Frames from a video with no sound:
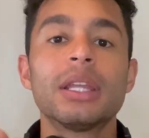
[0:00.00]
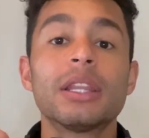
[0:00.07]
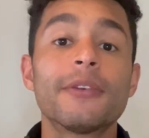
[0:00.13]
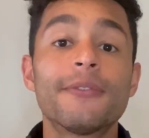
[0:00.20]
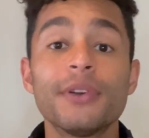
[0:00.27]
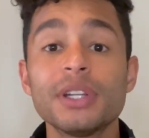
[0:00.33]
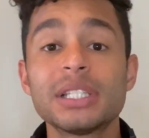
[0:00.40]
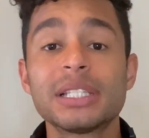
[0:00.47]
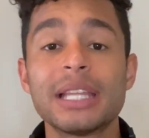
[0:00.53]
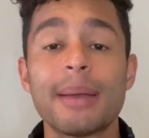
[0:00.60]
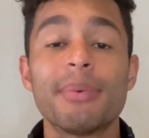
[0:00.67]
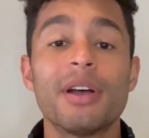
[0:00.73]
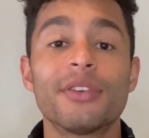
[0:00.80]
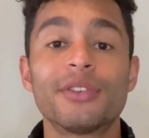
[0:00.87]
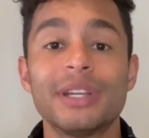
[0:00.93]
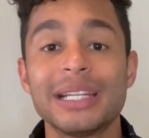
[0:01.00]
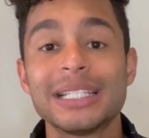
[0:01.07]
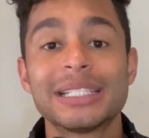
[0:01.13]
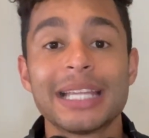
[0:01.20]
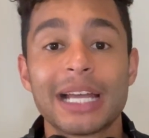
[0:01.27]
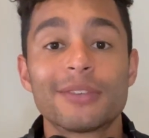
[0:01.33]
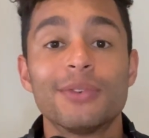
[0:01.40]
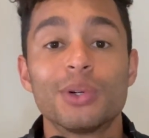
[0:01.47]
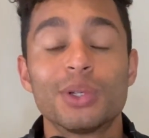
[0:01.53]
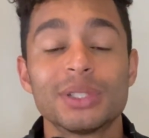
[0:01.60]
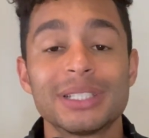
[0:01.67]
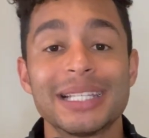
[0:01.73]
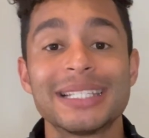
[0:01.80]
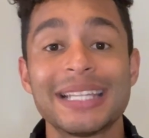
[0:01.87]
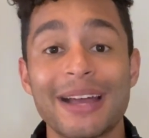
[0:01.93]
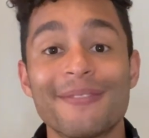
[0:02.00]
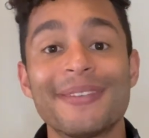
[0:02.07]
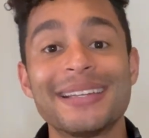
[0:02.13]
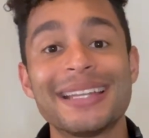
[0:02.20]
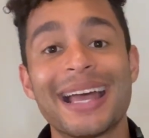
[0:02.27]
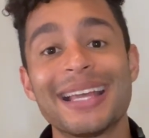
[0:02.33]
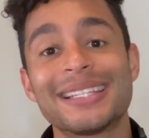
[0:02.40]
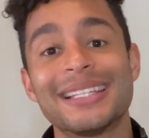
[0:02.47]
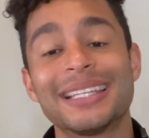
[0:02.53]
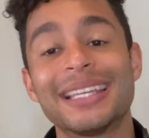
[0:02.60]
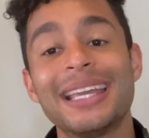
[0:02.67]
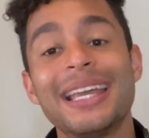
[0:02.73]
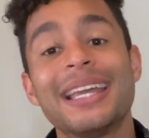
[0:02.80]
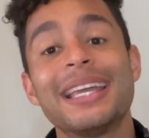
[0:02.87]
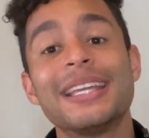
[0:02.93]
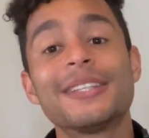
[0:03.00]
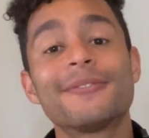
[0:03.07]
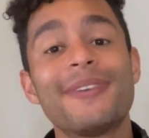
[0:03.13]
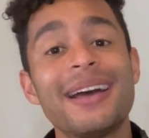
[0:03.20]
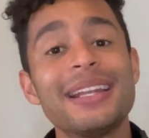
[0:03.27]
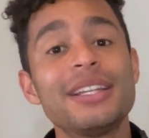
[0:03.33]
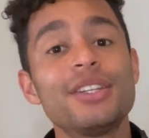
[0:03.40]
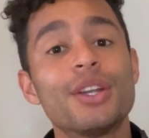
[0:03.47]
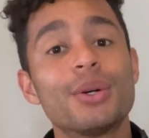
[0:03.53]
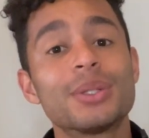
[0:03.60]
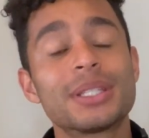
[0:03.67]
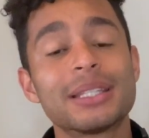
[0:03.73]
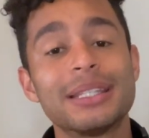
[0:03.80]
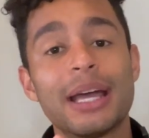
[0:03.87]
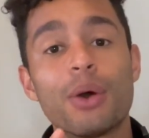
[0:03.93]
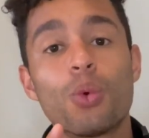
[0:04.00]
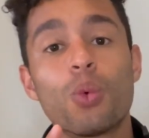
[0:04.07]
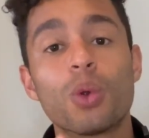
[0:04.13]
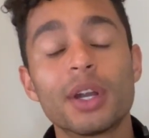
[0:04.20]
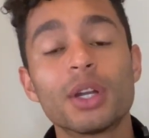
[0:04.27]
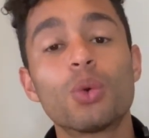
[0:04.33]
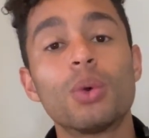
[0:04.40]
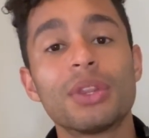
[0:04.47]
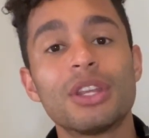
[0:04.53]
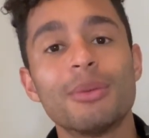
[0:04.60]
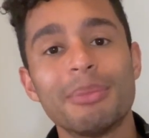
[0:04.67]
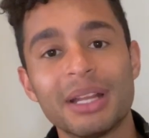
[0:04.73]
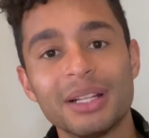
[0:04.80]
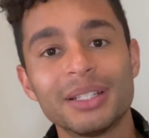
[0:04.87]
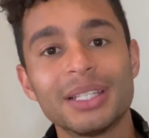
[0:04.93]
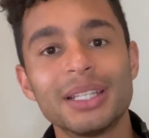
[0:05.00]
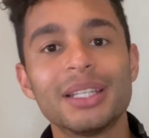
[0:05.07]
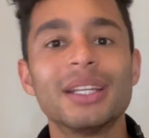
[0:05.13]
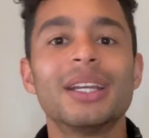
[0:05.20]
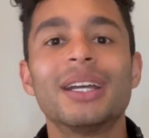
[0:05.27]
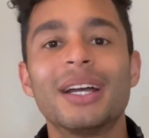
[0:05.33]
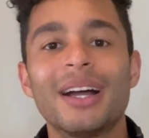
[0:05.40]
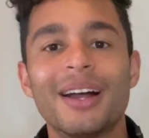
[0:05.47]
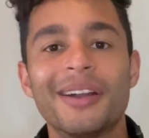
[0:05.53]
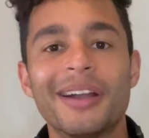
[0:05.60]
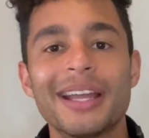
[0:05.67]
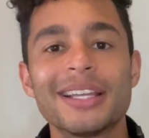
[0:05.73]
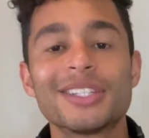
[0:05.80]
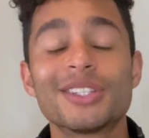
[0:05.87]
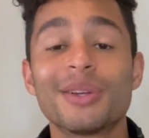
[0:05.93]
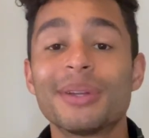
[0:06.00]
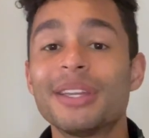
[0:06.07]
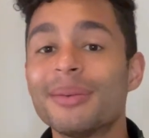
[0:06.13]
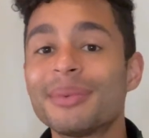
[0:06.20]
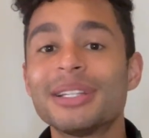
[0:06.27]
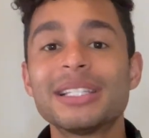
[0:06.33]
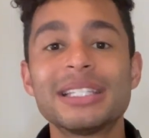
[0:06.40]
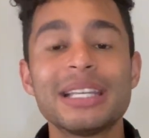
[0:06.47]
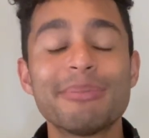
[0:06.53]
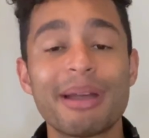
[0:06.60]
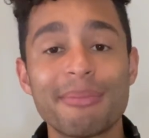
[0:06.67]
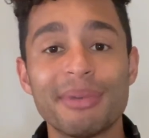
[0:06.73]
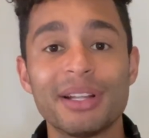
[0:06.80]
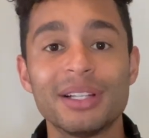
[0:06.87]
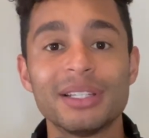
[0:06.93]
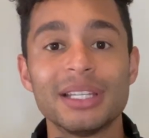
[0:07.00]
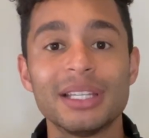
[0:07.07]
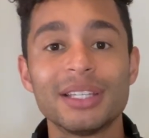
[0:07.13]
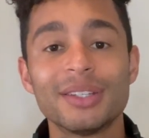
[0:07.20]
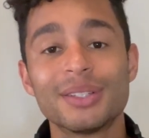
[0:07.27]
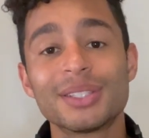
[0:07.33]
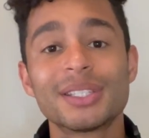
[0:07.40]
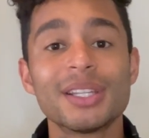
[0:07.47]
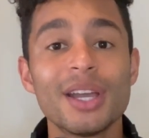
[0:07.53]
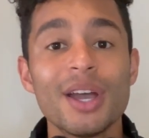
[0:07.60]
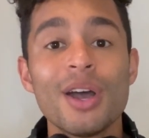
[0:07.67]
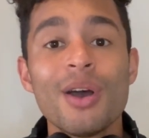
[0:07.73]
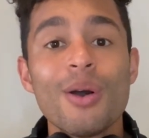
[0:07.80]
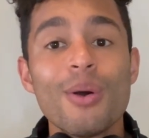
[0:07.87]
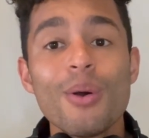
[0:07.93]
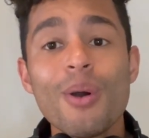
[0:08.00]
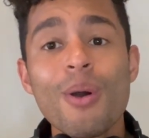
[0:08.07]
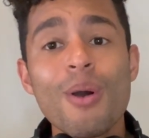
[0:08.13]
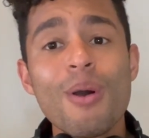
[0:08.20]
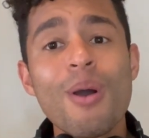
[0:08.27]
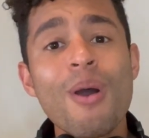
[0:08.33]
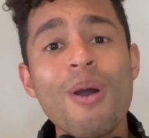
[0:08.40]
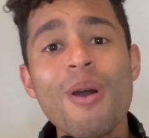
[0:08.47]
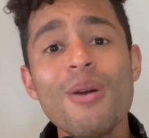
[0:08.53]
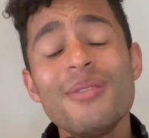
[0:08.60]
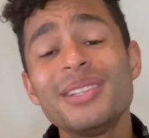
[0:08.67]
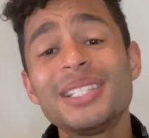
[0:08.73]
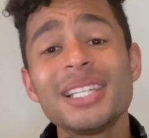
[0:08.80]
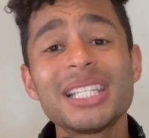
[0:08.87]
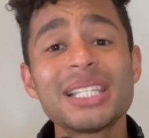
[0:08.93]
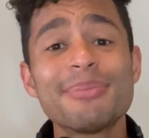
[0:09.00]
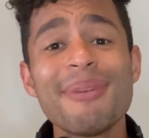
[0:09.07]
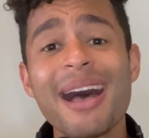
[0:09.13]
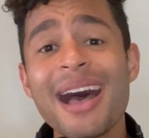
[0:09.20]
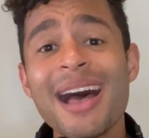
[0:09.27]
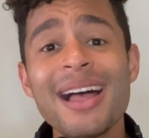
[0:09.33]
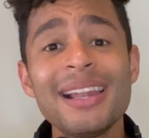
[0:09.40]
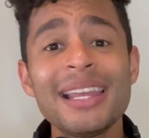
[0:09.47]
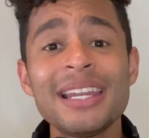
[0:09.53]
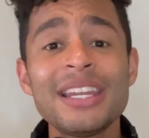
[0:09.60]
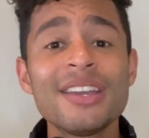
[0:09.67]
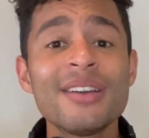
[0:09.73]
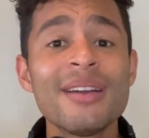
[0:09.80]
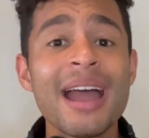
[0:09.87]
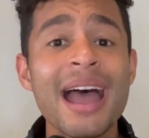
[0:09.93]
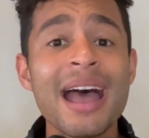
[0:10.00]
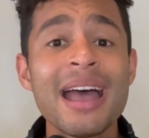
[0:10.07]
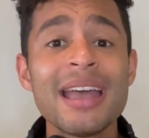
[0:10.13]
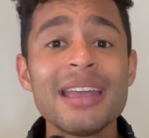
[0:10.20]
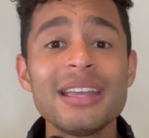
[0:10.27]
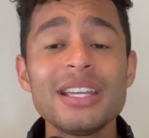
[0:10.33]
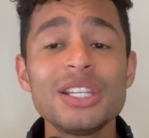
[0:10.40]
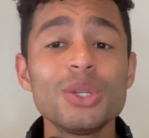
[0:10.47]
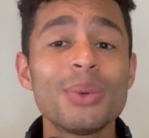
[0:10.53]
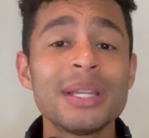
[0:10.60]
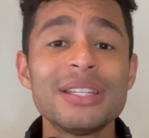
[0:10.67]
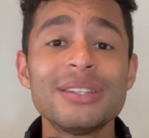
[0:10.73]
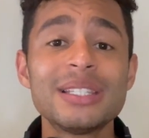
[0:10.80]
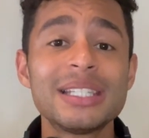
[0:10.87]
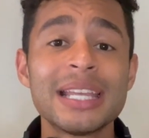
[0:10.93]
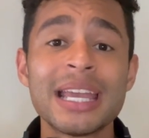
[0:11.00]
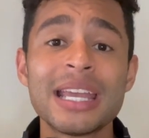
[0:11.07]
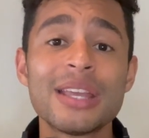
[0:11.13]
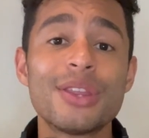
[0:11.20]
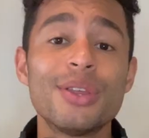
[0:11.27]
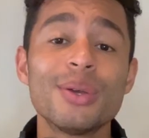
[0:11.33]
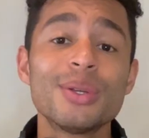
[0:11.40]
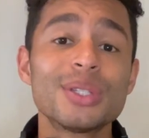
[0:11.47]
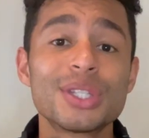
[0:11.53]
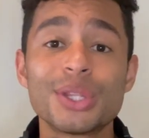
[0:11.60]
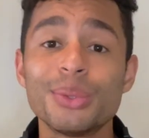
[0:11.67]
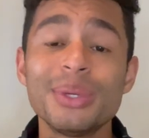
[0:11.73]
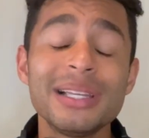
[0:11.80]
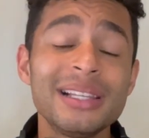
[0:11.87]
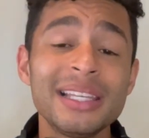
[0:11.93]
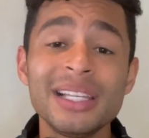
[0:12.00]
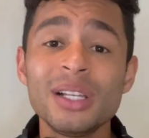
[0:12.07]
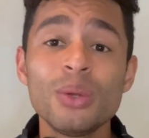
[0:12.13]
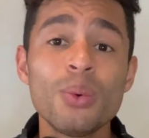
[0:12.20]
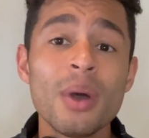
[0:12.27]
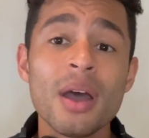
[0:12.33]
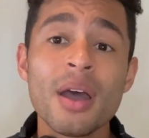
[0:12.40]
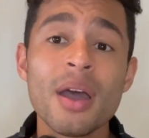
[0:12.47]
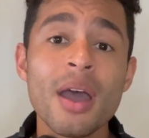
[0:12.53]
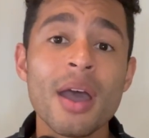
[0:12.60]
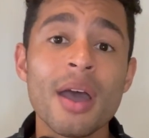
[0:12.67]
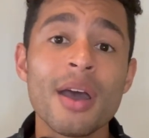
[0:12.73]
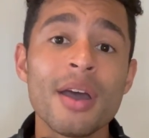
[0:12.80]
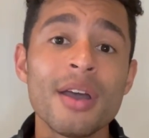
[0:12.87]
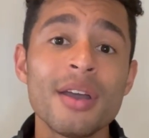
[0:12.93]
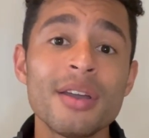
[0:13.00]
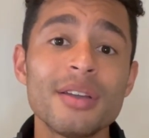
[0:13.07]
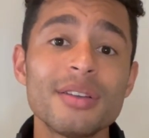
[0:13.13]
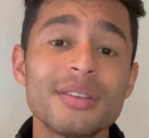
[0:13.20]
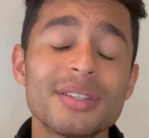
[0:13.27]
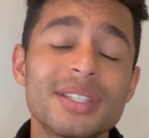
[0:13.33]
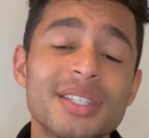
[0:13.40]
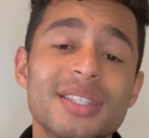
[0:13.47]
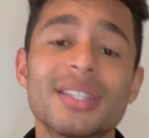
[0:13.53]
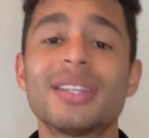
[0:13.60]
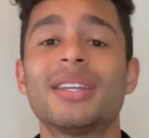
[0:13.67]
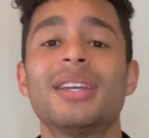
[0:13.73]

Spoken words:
The first step of creating stacked vocals that sound fantastic is finding notes that work with your melody. Alright, so here I'm going to sing my melody. It goes, oh, it's a smile in your eyes when you say those three little words.